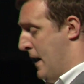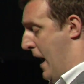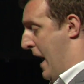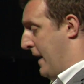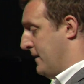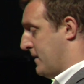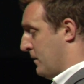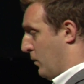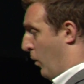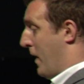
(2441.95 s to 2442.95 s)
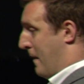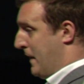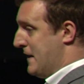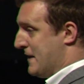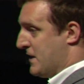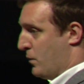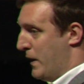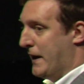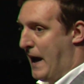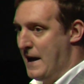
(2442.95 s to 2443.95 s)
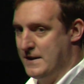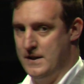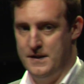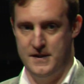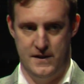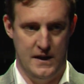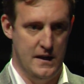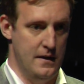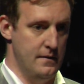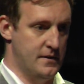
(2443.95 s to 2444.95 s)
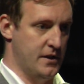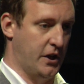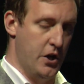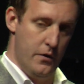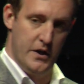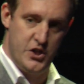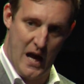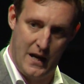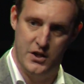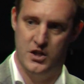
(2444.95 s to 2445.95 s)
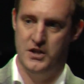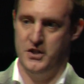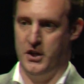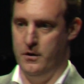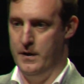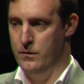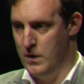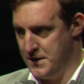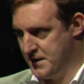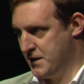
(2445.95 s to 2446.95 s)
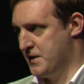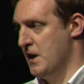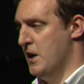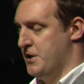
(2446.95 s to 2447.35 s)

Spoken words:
And what that means is that we get to see security challenges, security risks,